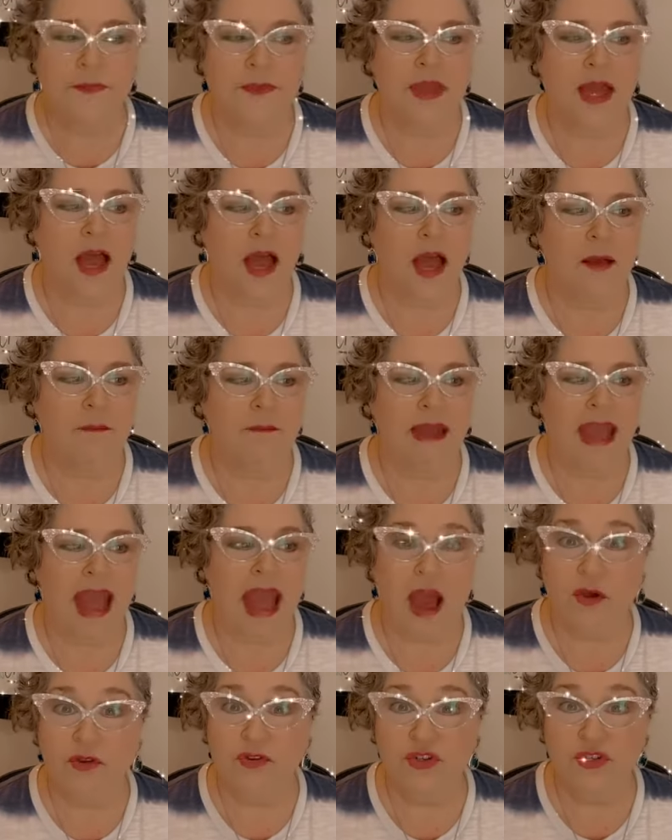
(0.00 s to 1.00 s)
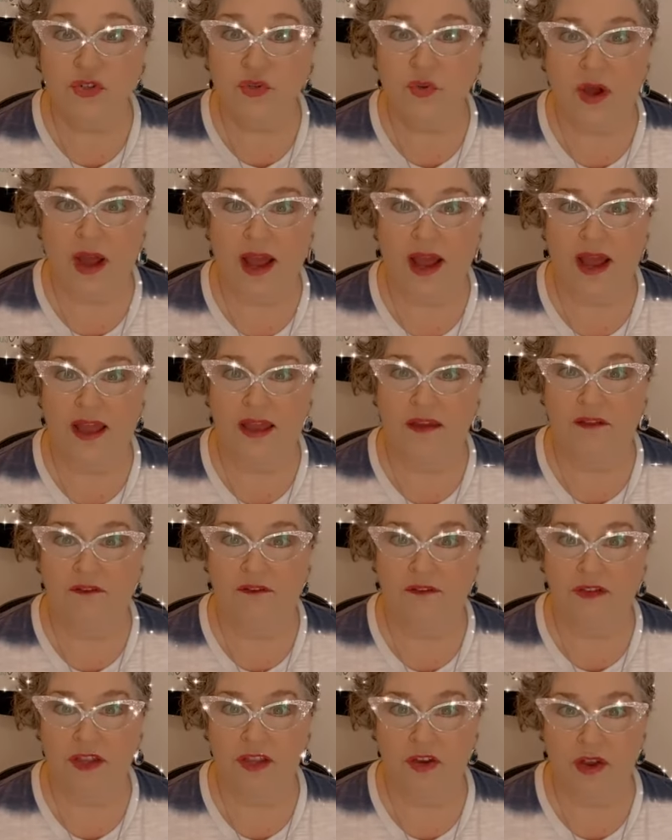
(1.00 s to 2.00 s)
How do I
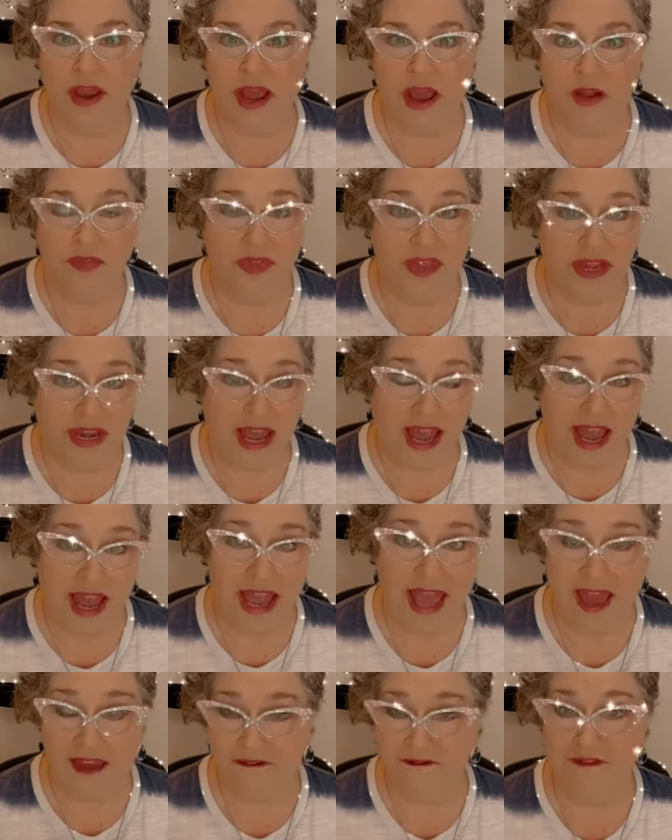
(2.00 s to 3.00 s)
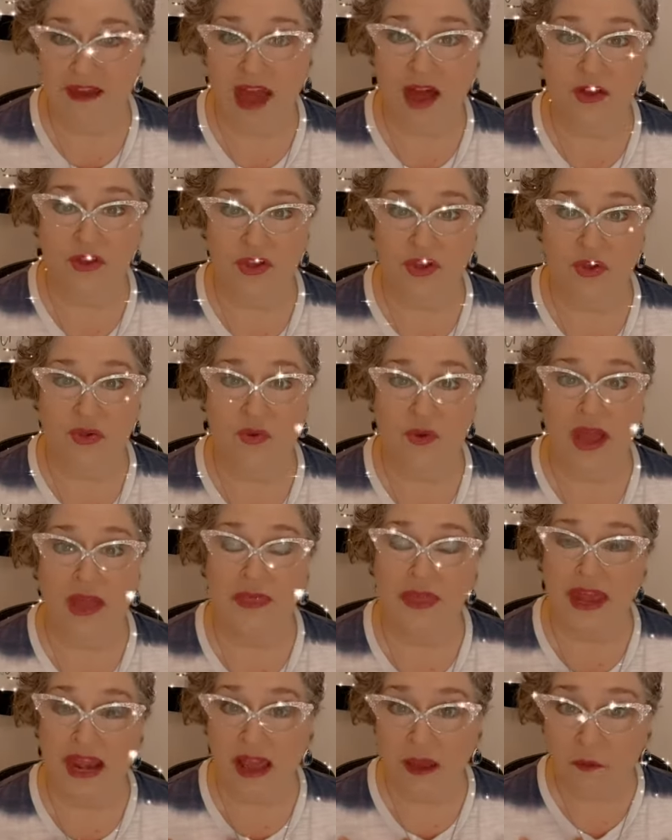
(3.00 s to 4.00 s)
figure out that I have value
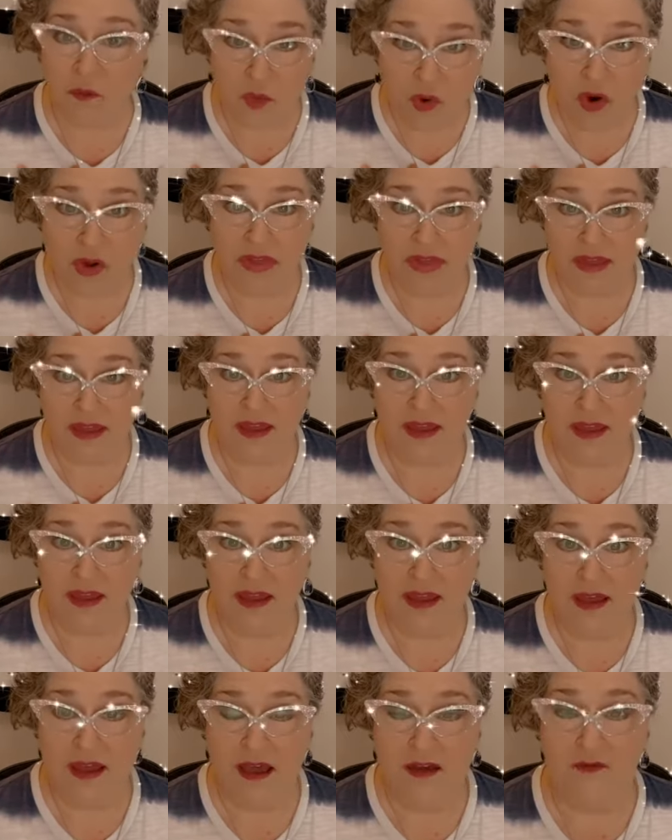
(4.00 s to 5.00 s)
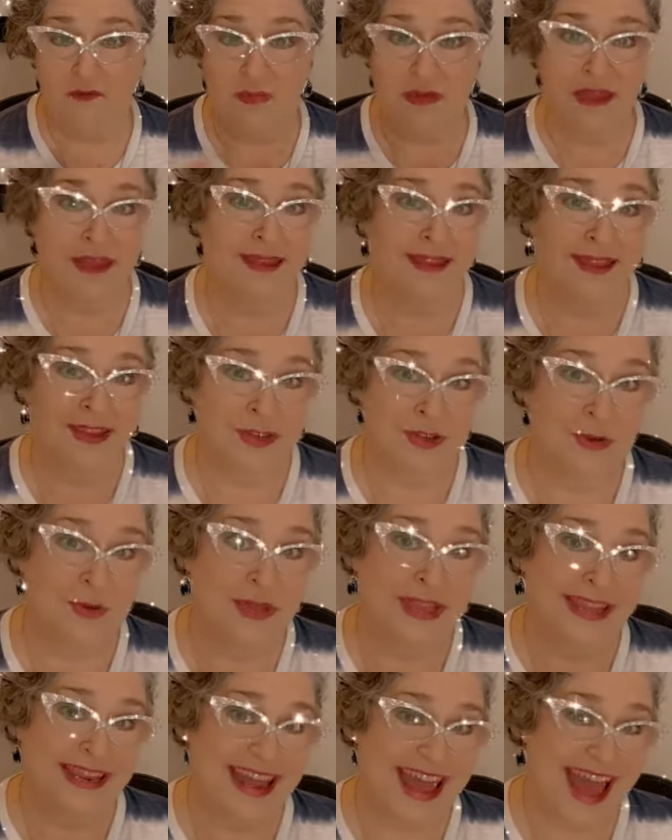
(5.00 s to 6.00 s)
and that I'm worthy of being and
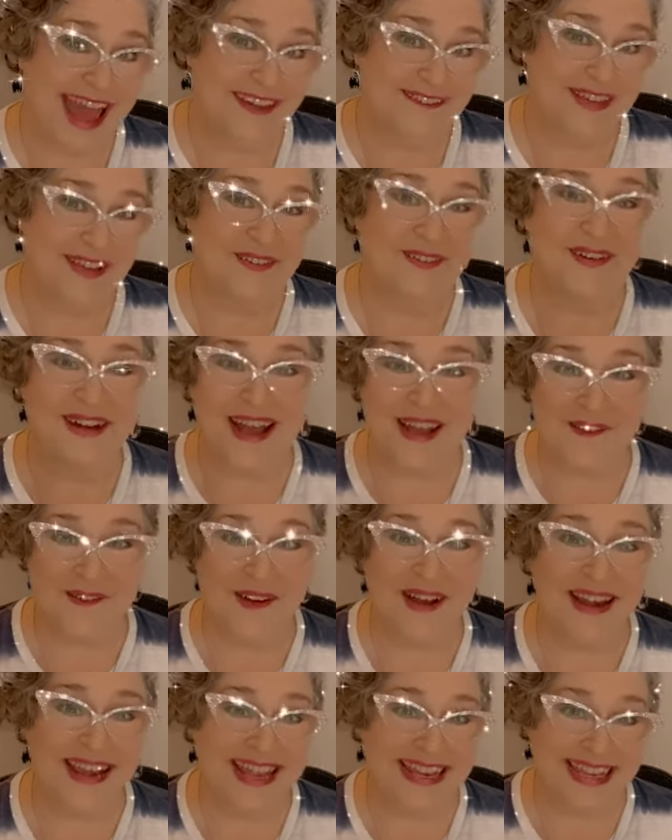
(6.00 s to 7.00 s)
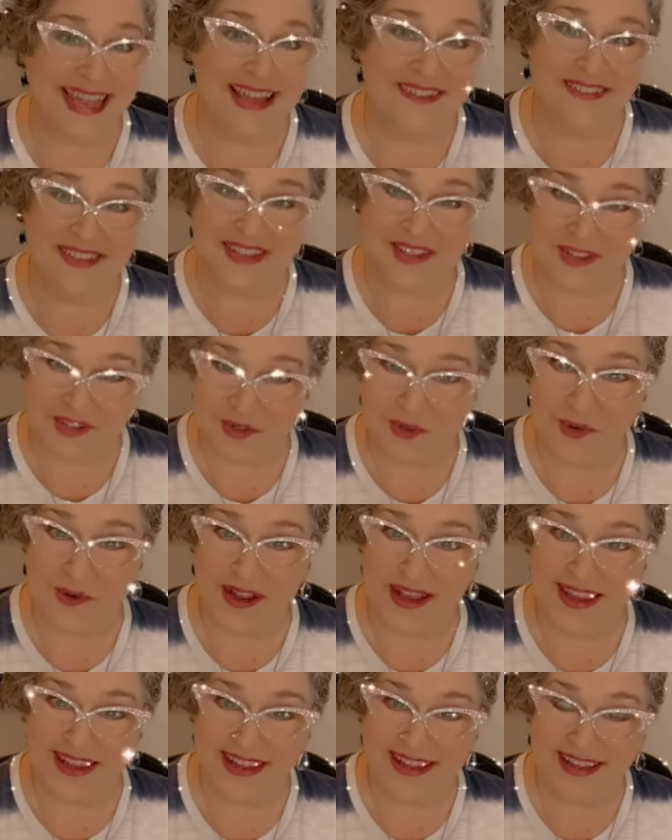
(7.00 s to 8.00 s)
doing and having what I want and love and
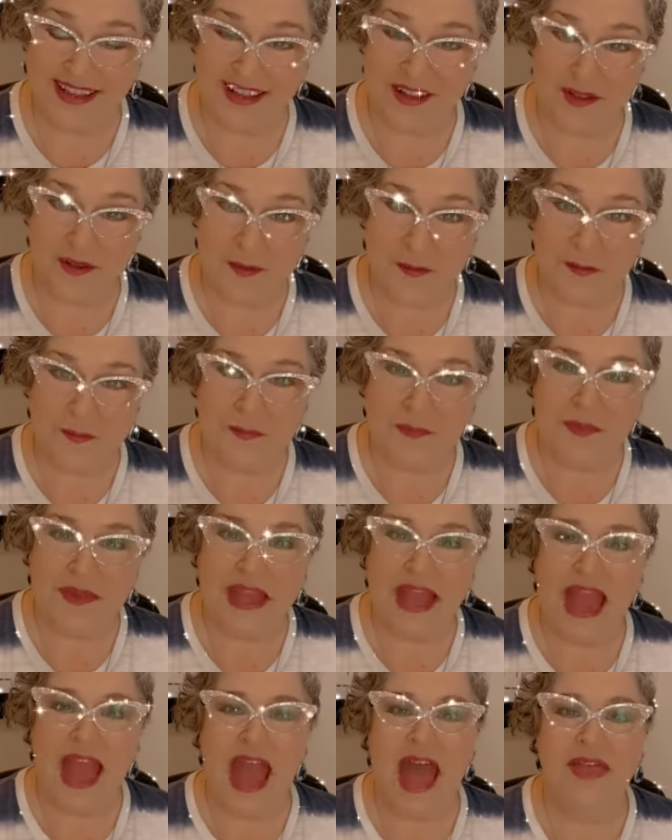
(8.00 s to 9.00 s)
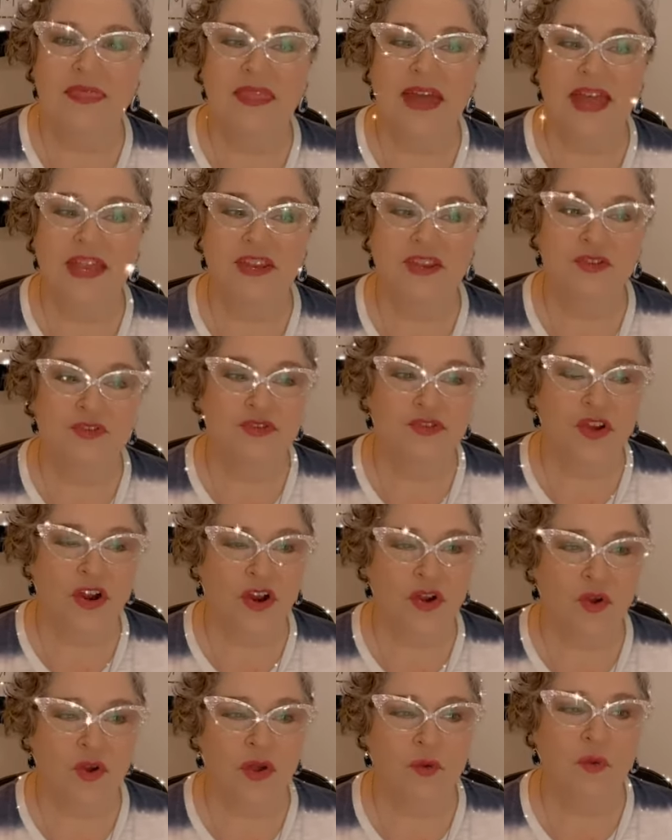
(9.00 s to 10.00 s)
enjoy? And then you
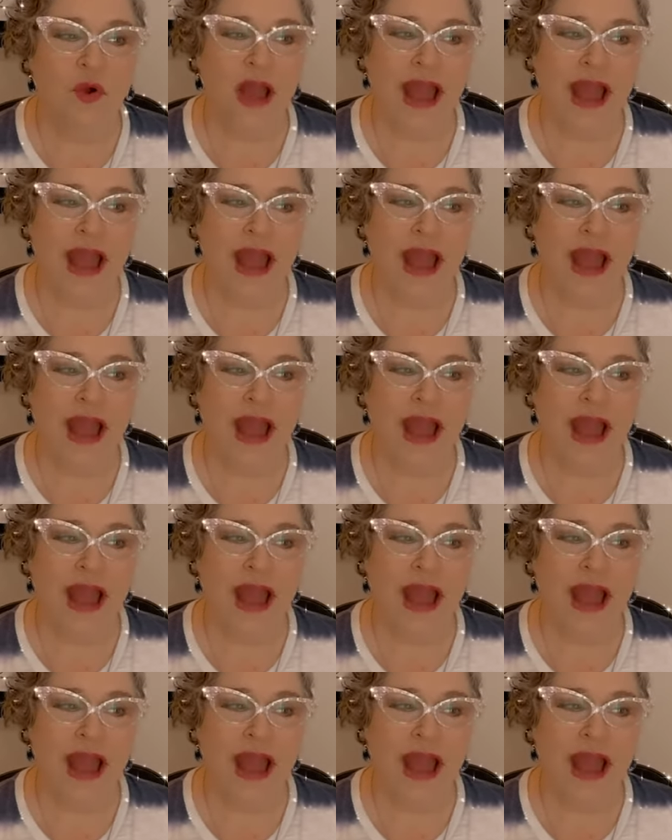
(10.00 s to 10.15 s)
start going, well,